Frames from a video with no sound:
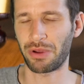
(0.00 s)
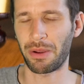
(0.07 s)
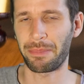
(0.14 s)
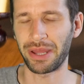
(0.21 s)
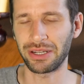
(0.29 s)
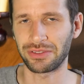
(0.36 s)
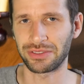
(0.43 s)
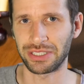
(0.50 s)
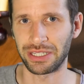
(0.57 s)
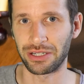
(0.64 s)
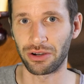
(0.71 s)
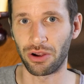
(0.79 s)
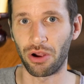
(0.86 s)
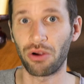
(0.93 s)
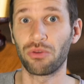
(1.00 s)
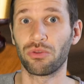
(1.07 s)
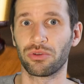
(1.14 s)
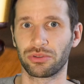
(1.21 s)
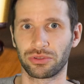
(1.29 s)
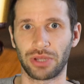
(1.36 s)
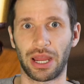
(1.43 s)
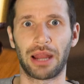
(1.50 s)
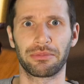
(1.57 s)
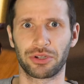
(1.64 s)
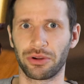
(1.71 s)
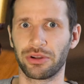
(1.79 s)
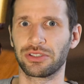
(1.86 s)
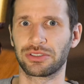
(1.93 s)
my penalty here? Oh,
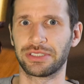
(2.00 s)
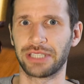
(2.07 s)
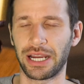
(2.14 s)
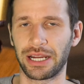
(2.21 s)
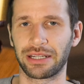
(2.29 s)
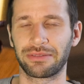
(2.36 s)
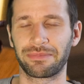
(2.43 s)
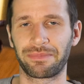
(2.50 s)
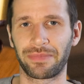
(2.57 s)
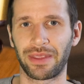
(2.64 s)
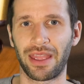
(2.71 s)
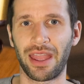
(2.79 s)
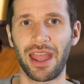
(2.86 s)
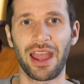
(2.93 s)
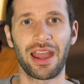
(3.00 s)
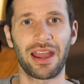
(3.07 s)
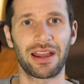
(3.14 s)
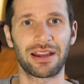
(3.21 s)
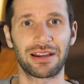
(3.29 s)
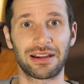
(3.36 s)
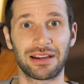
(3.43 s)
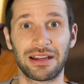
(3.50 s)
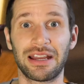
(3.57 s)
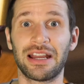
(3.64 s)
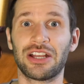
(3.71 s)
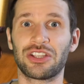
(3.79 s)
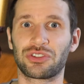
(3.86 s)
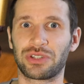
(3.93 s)
I'm going to die.
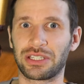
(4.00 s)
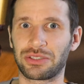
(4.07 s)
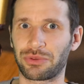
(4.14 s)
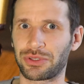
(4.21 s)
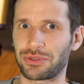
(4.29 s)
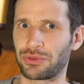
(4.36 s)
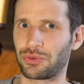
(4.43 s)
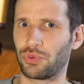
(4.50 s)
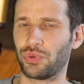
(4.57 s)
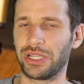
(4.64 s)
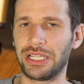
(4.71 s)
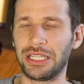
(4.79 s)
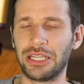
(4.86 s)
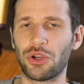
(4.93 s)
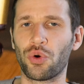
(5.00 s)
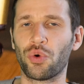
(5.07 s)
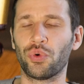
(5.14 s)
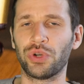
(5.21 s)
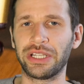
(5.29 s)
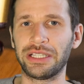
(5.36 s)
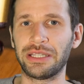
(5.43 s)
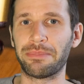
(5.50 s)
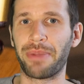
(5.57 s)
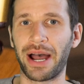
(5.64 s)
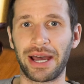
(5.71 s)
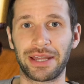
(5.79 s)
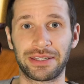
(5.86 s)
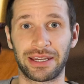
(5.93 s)
So that was really, really
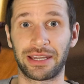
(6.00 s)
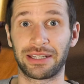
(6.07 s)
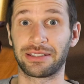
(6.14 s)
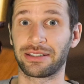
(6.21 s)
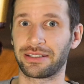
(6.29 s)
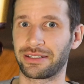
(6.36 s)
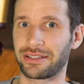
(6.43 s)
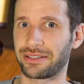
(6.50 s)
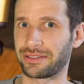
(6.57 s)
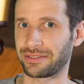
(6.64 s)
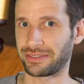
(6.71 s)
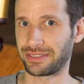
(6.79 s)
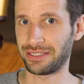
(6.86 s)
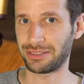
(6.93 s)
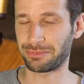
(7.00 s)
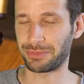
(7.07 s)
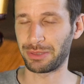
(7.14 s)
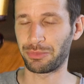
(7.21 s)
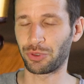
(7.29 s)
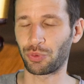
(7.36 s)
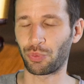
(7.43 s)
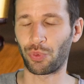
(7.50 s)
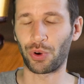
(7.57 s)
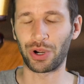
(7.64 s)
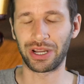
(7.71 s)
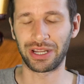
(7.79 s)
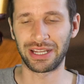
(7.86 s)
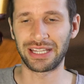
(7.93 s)
bad. And these
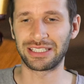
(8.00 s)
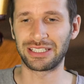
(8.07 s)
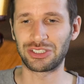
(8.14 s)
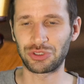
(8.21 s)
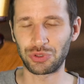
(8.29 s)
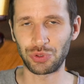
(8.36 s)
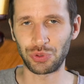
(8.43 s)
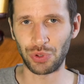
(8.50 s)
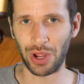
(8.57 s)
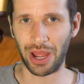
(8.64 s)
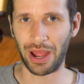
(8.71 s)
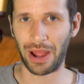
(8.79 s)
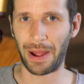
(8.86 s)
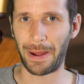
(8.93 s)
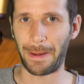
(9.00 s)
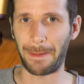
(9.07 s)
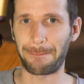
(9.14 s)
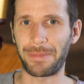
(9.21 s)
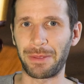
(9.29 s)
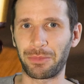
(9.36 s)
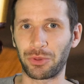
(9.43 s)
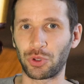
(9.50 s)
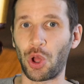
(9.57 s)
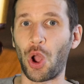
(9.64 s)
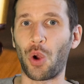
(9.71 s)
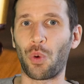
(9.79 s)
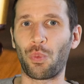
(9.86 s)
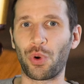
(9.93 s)
two people
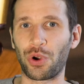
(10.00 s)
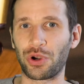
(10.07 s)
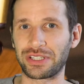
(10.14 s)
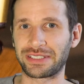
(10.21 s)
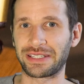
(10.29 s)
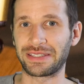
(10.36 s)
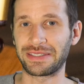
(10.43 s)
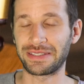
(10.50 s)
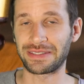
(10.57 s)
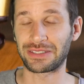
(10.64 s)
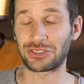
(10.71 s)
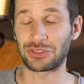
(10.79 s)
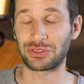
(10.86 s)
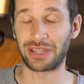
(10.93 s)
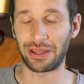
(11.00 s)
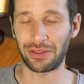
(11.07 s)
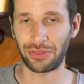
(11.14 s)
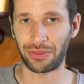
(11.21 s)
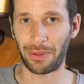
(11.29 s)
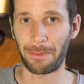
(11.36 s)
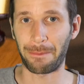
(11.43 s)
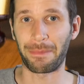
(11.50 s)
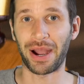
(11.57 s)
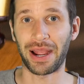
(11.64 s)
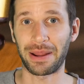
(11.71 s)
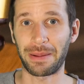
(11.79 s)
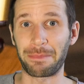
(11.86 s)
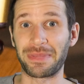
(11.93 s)
were sentenced to death
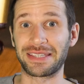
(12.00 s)
by